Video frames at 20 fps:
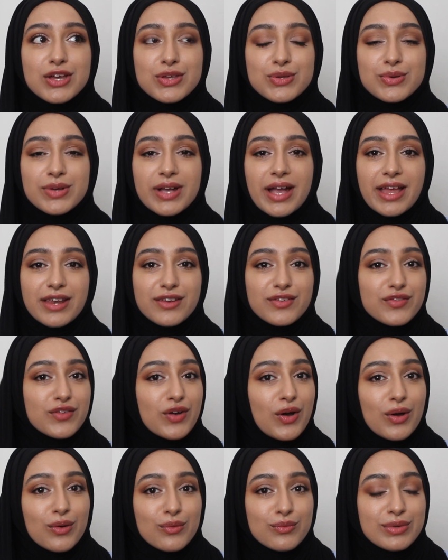You kind of
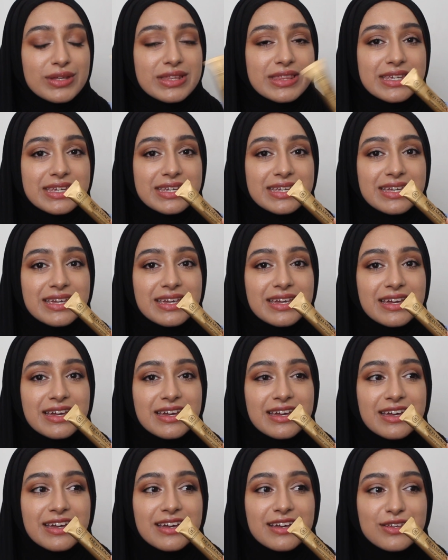can't really
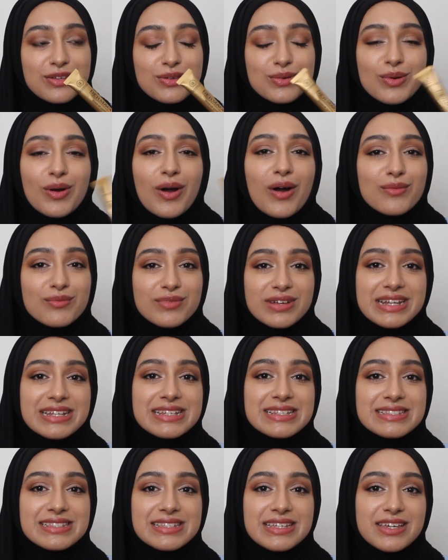
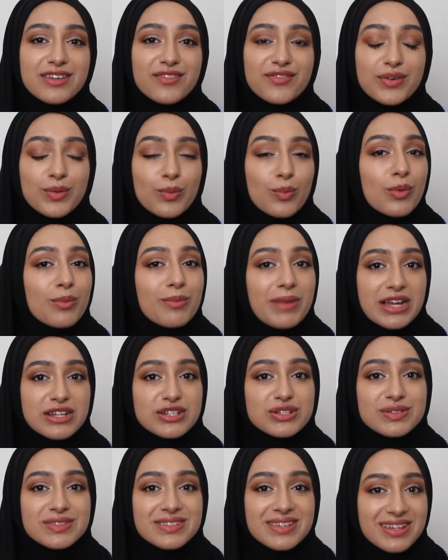see if it will
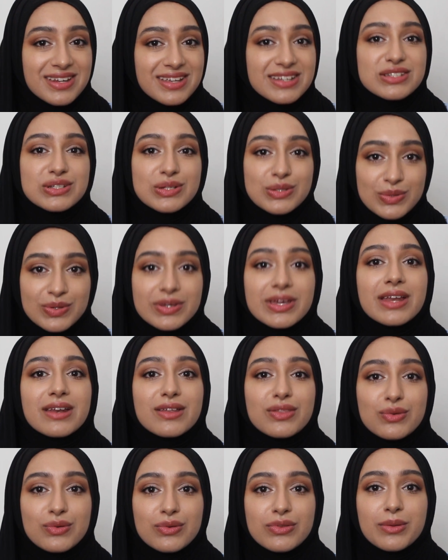match your skin until you get
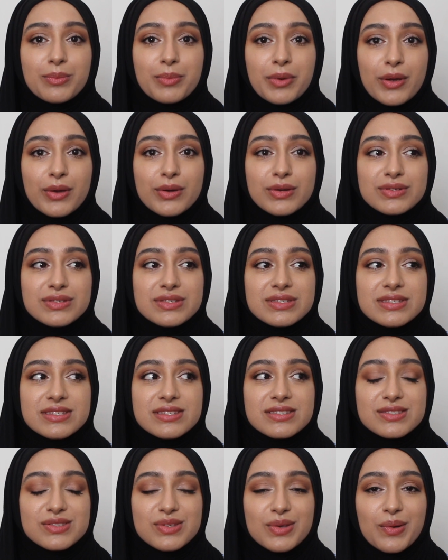it through the post,
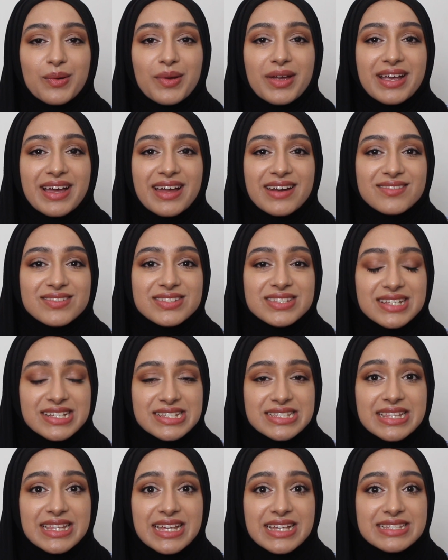so it kind of
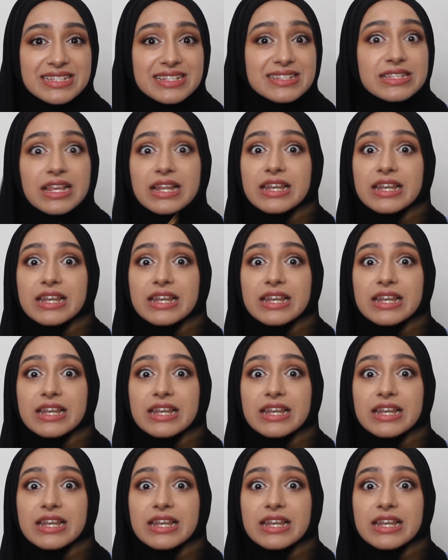sucks in that sense.